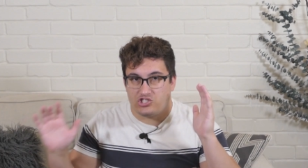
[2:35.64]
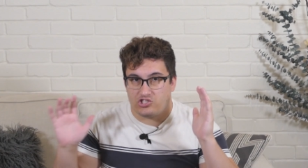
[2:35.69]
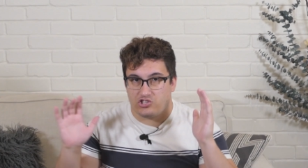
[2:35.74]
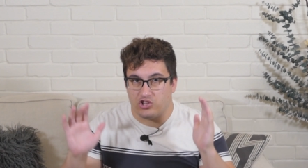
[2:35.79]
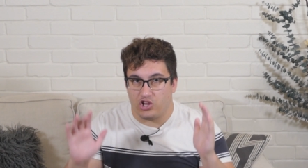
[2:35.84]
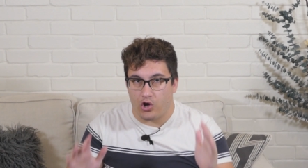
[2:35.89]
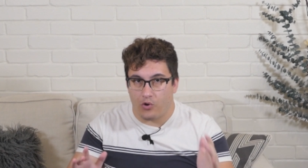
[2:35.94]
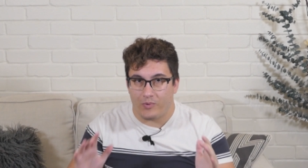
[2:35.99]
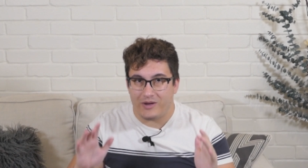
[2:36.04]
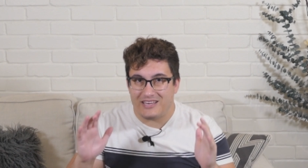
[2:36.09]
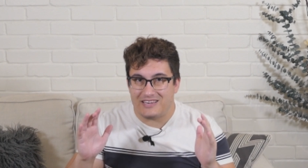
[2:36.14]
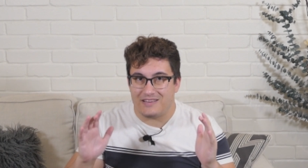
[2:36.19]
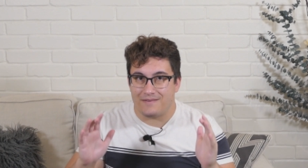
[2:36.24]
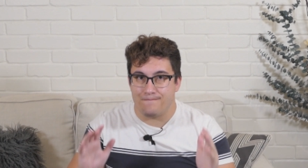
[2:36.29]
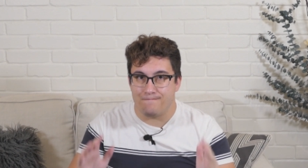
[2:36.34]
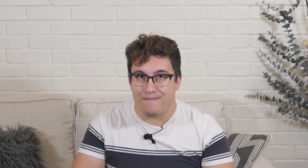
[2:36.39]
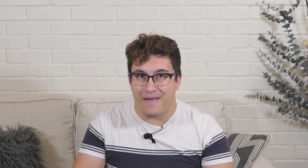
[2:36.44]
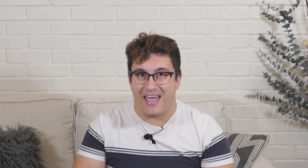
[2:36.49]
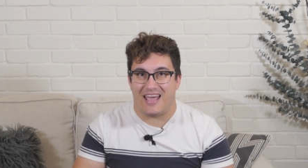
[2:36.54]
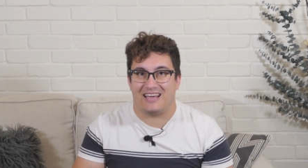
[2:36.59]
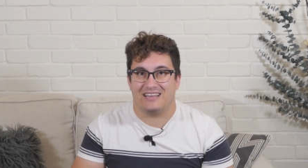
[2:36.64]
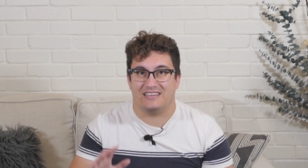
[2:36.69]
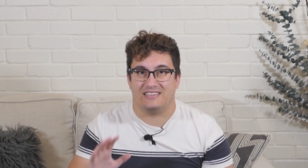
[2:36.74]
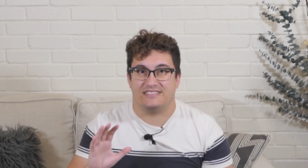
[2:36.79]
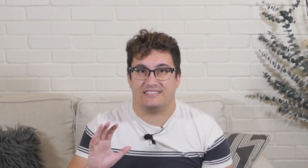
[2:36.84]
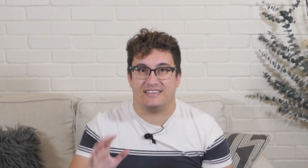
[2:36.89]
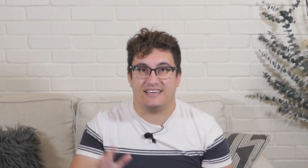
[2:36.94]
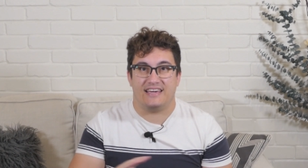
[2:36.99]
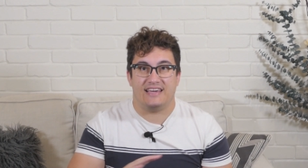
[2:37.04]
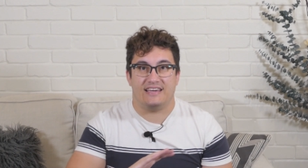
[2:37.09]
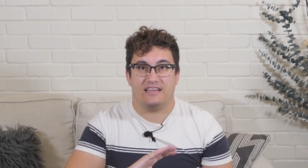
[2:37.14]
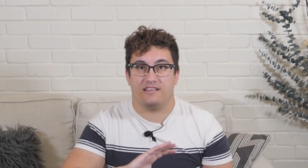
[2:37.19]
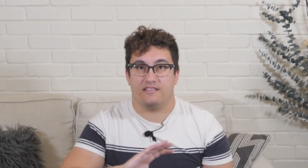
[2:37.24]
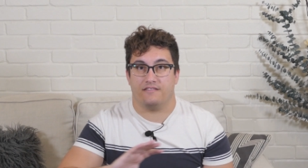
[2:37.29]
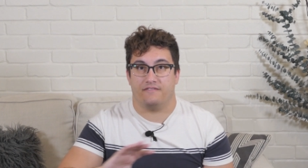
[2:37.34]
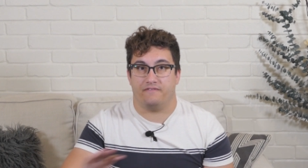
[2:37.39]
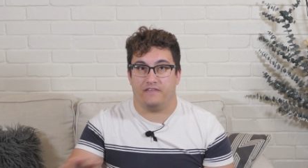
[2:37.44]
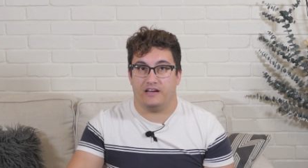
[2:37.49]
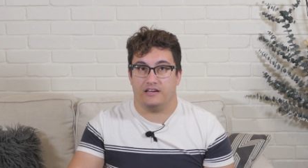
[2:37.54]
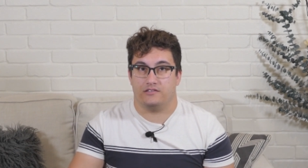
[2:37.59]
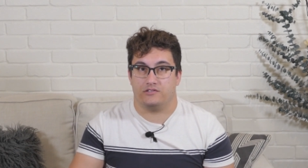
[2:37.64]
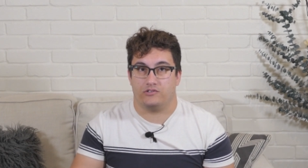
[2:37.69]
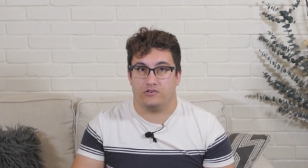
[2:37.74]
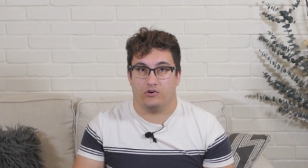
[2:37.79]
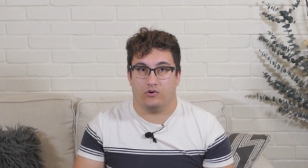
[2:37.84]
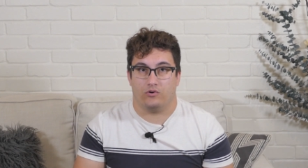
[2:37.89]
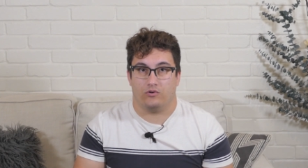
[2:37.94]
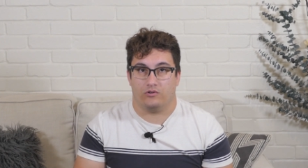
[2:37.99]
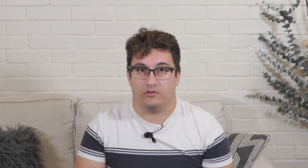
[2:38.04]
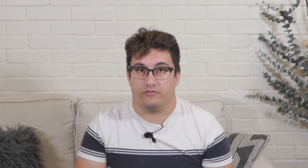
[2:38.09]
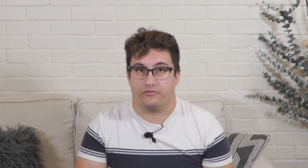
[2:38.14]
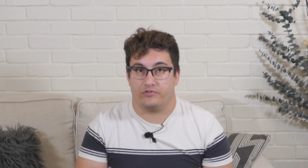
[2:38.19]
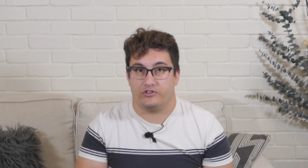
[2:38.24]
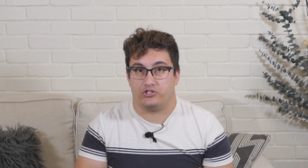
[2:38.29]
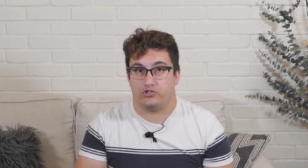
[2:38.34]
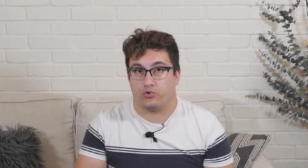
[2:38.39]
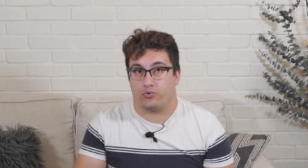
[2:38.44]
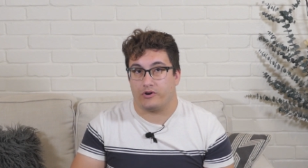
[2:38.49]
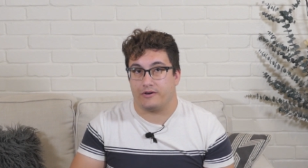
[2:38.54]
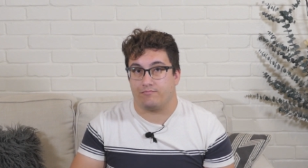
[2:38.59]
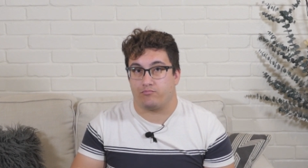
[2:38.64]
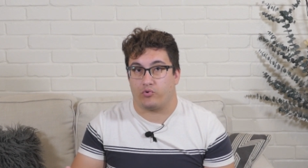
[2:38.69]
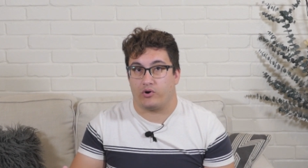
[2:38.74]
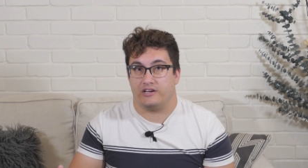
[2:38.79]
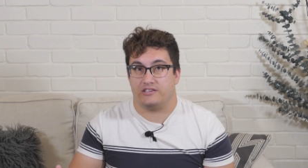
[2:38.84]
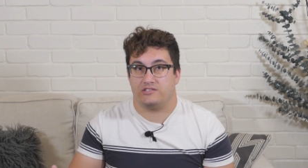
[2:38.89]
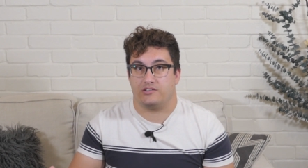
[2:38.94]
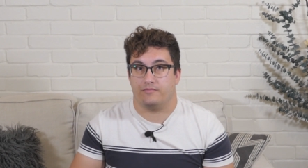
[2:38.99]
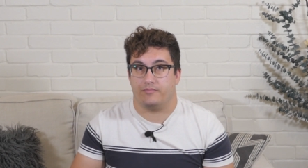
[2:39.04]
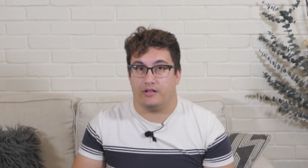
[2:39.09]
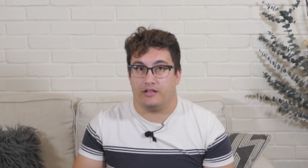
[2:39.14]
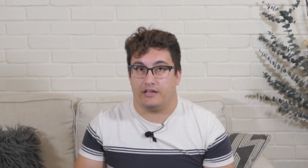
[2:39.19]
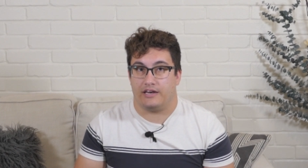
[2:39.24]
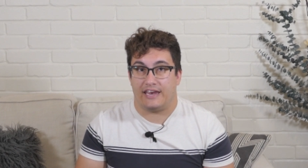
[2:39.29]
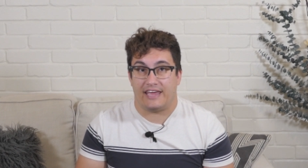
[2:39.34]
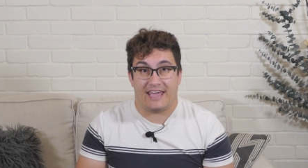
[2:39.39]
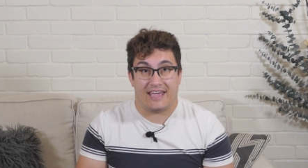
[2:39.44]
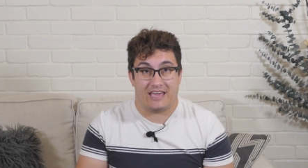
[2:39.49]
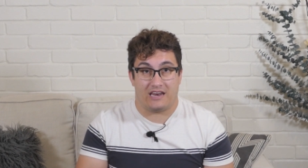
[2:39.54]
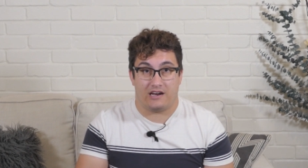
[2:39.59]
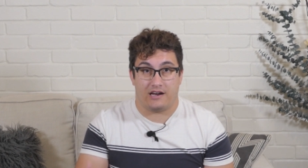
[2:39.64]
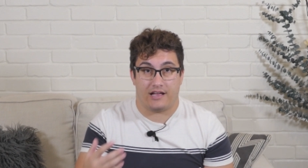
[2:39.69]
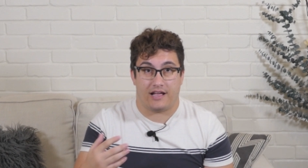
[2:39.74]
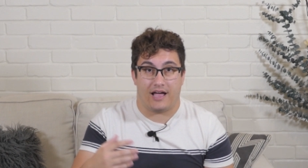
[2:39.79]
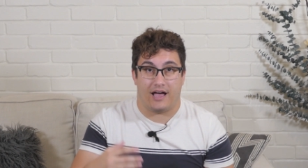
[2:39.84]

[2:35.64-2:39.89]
Slowing demand is key to the Fed's goal of restoring price stability in an